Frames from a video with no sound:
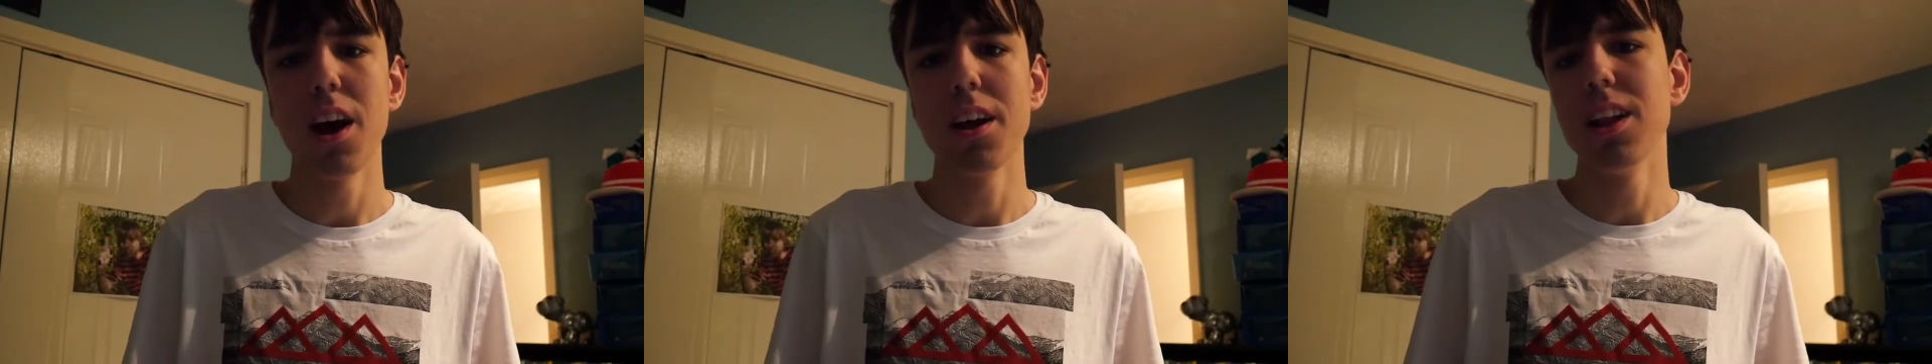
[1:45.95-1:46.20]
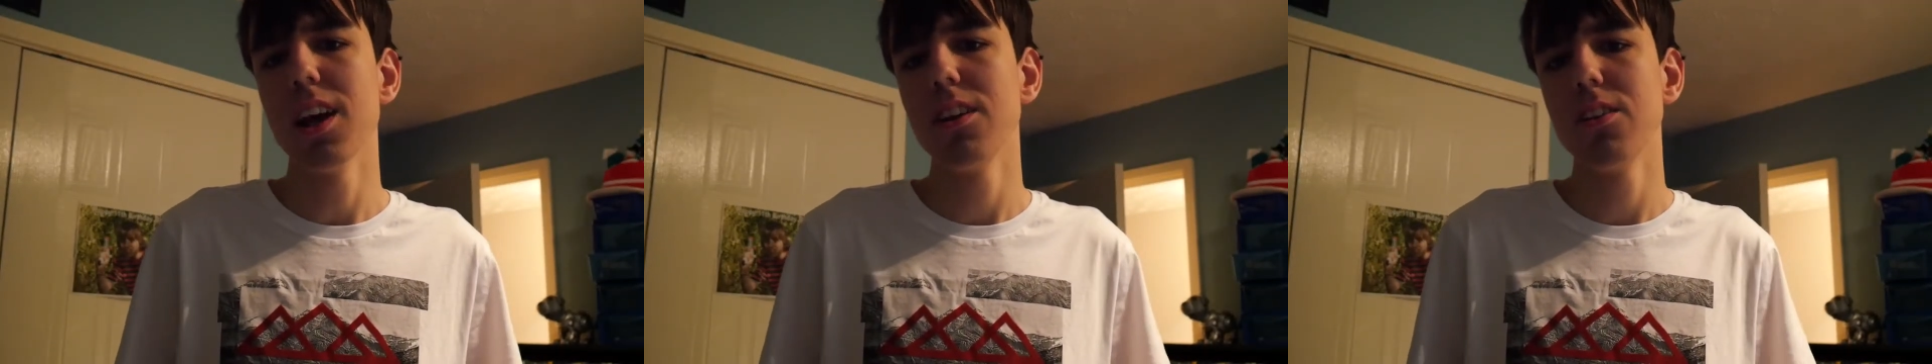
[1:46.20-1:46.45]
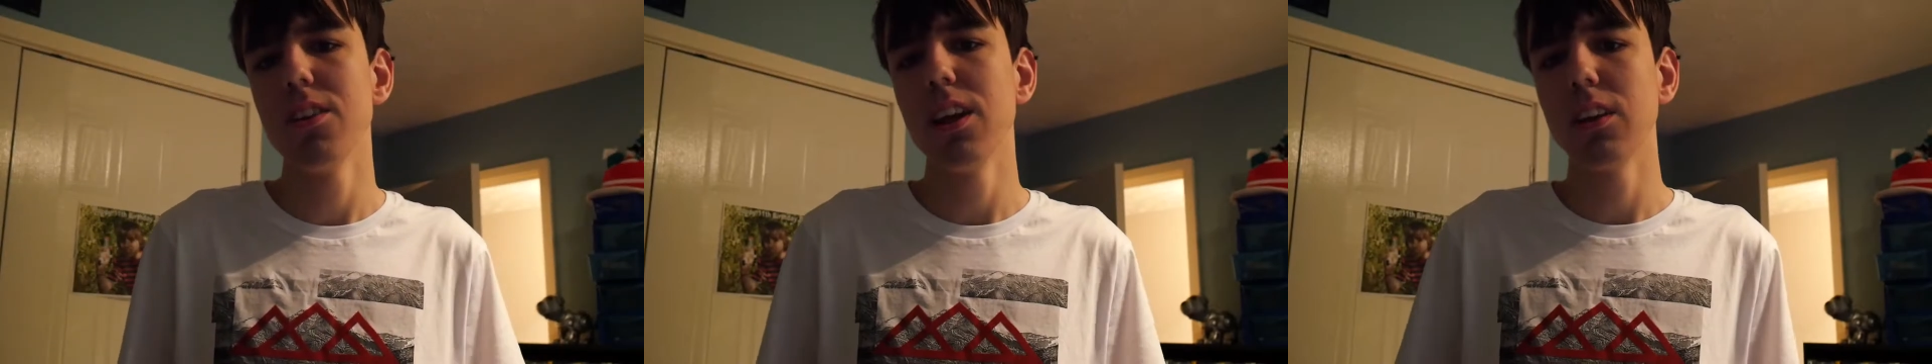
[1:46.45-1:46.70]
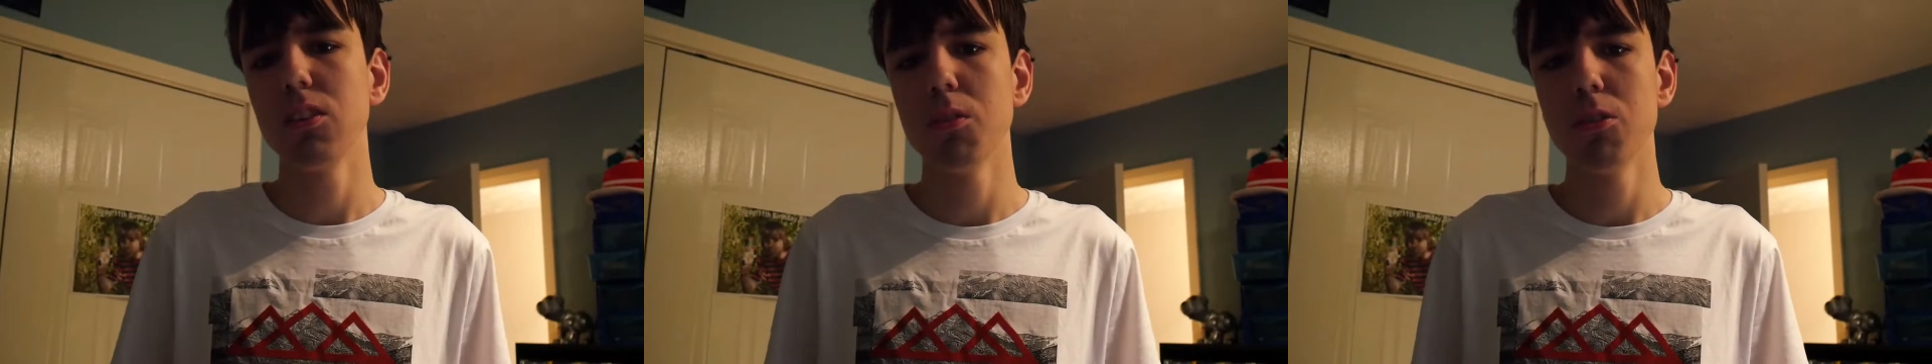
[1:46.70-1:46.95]
I'd like to
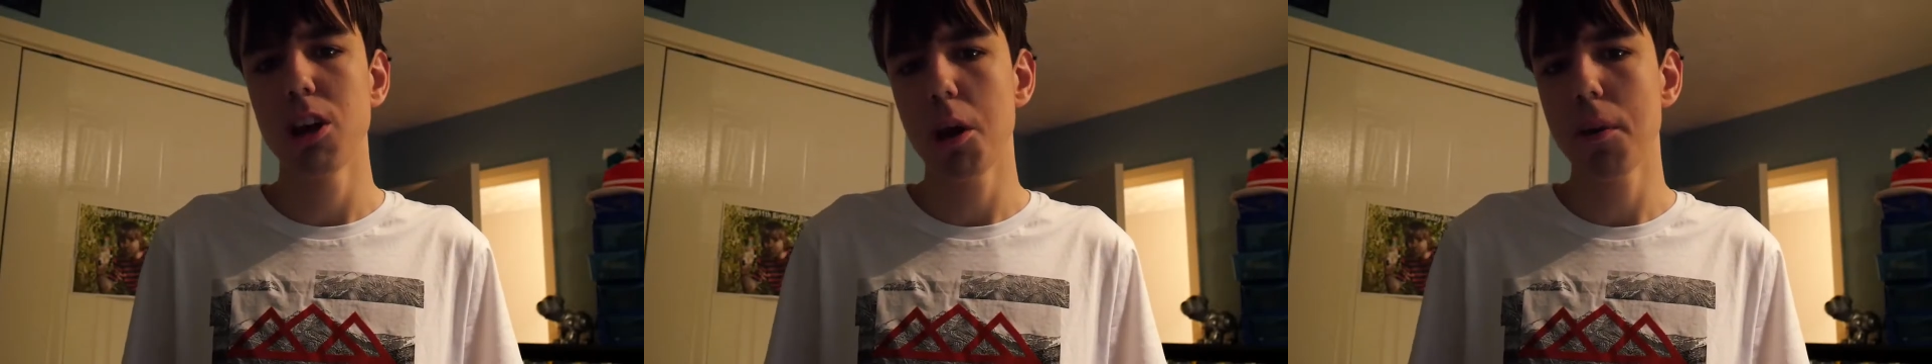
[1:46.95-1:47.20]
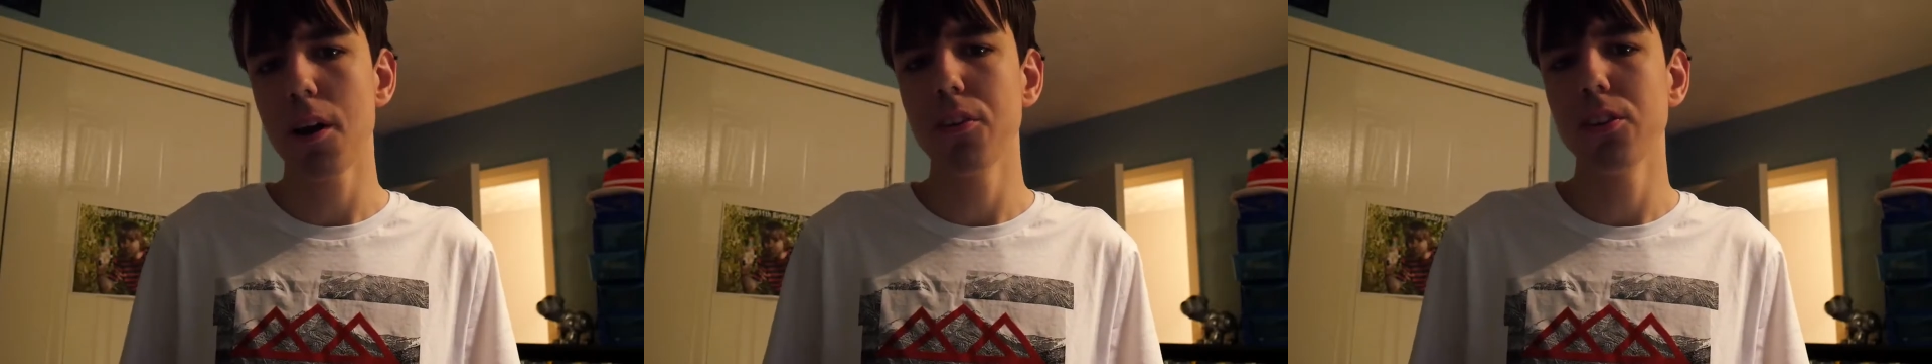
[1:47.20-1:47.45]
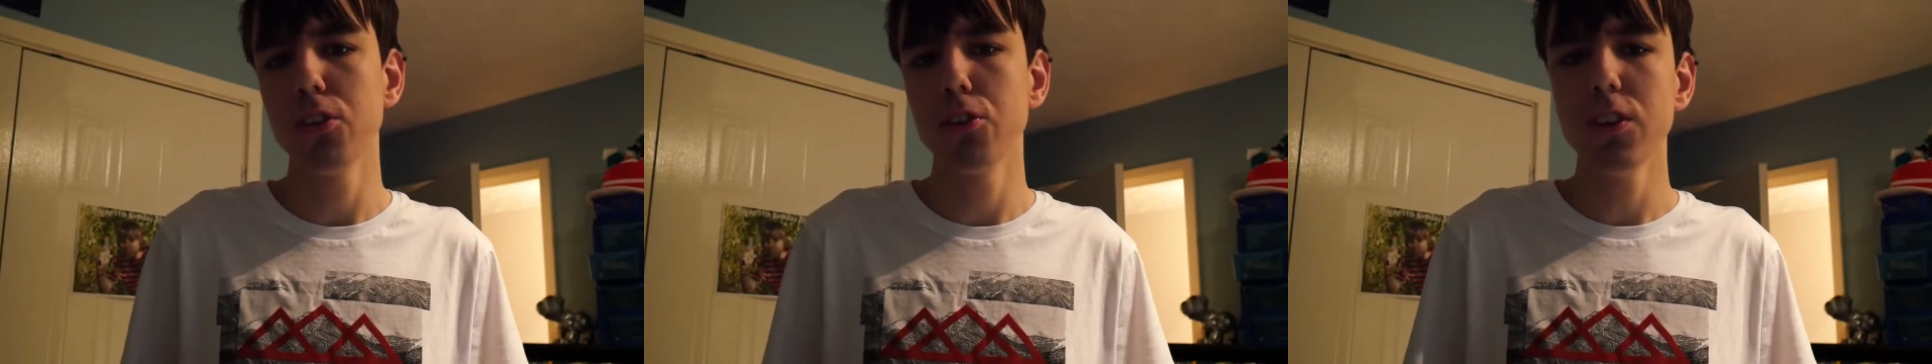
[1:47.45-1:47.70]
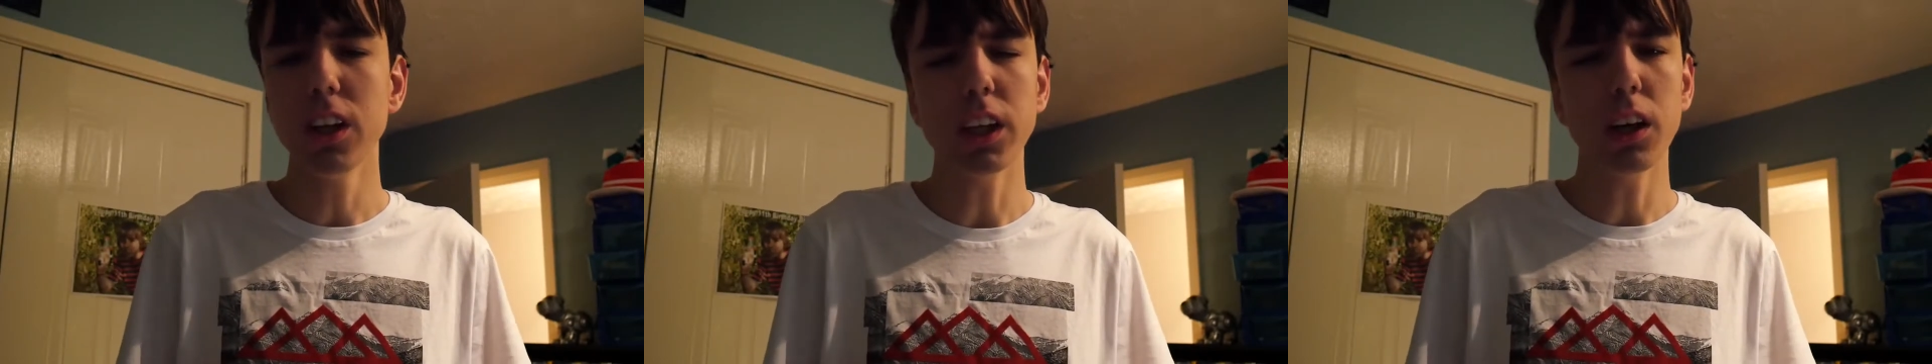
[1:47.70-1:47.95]
take some time out of this
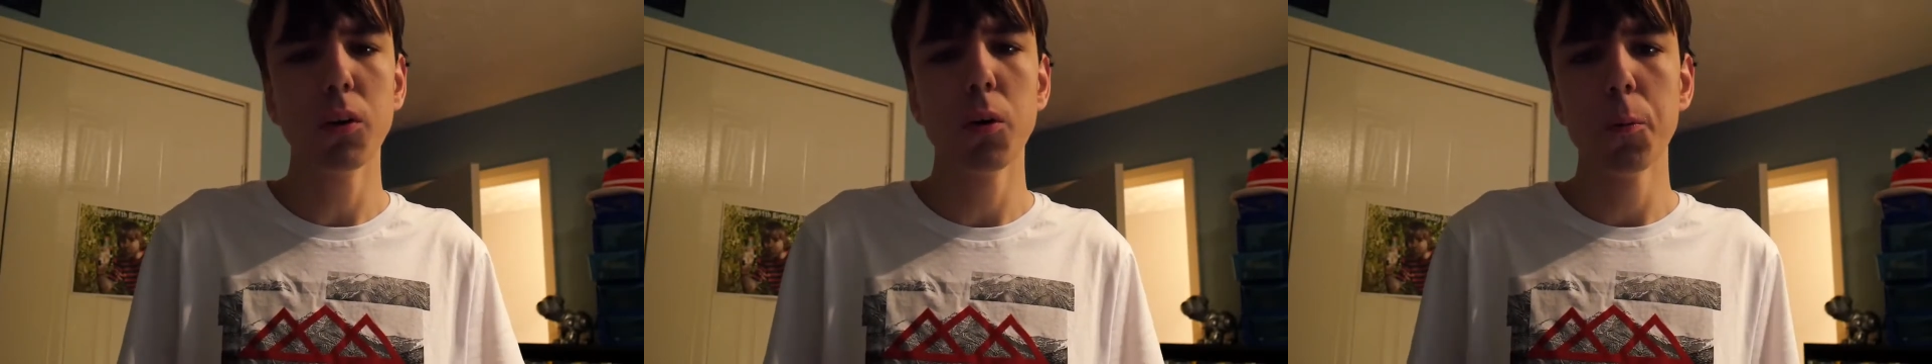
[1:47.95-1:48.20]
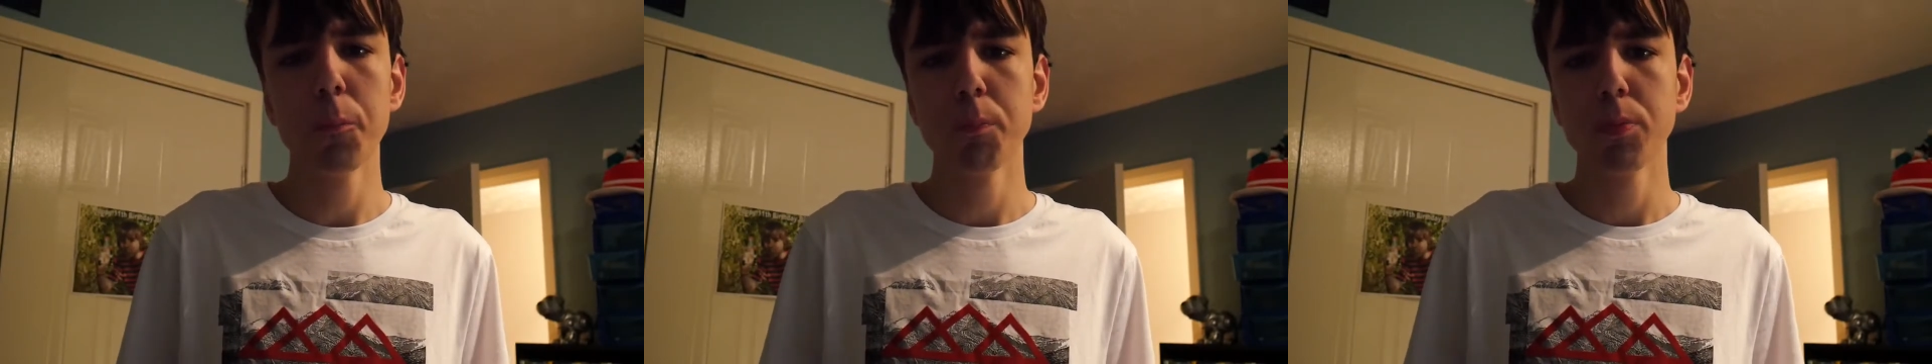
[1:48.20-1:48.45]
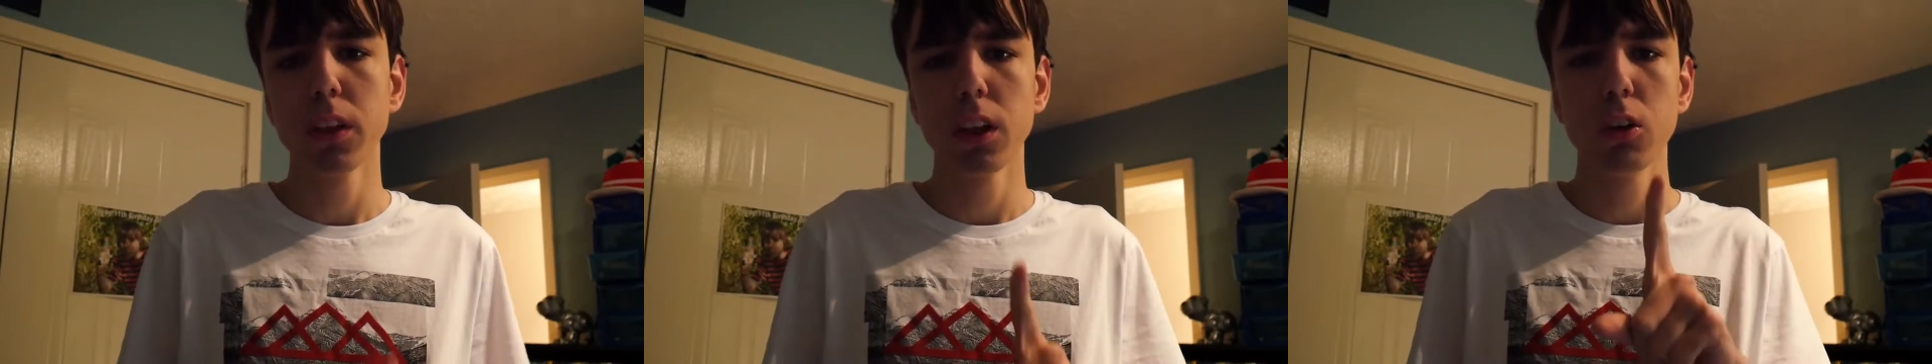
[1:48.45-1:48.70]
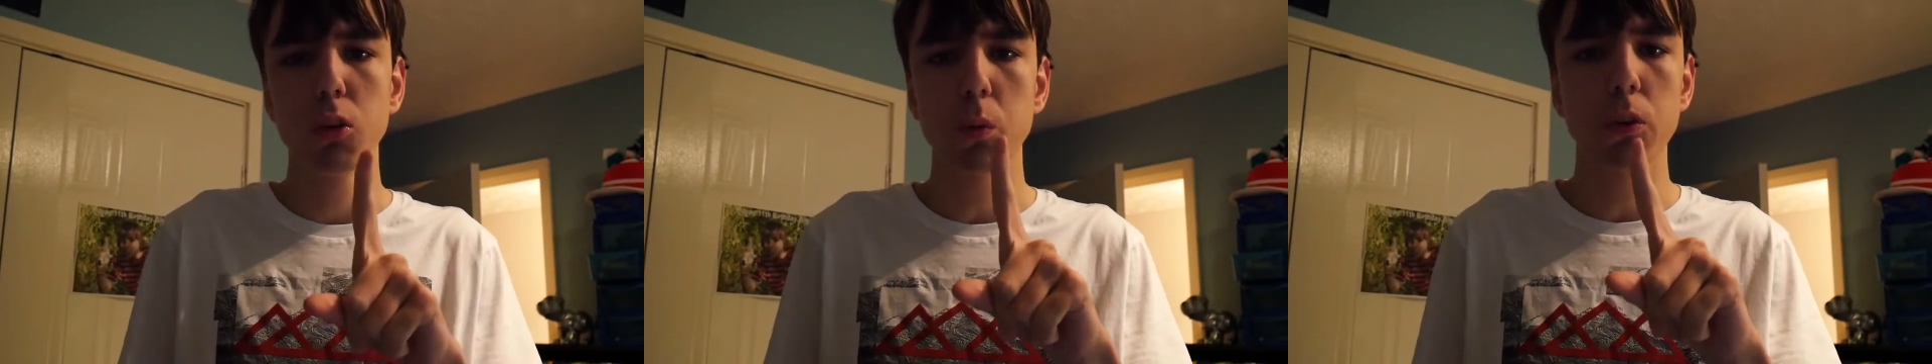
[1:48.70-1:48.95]
video.
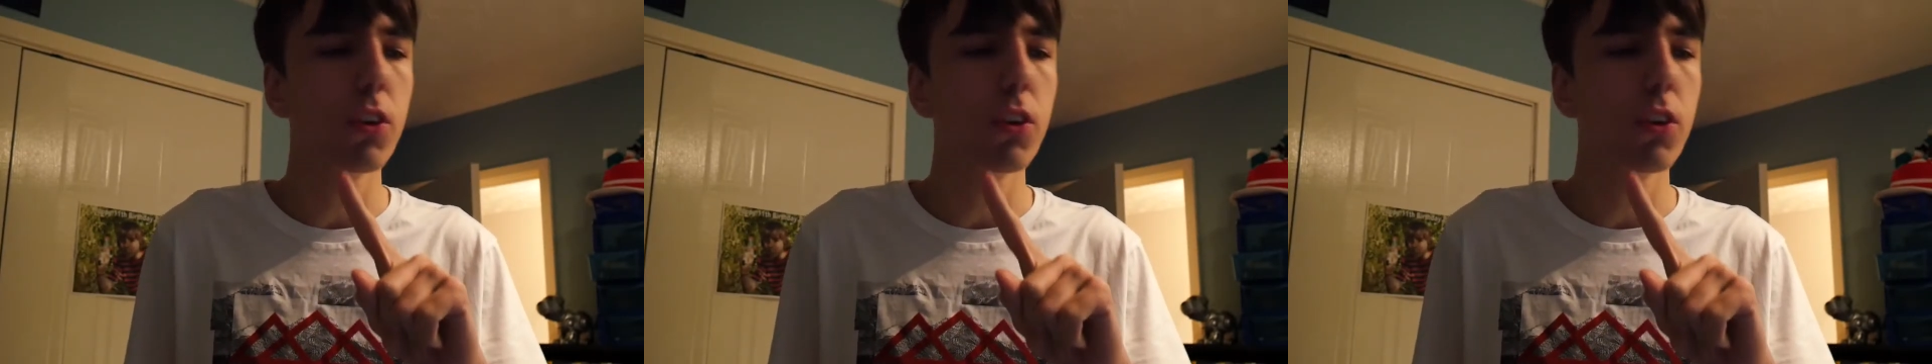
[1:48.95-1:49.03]
Just one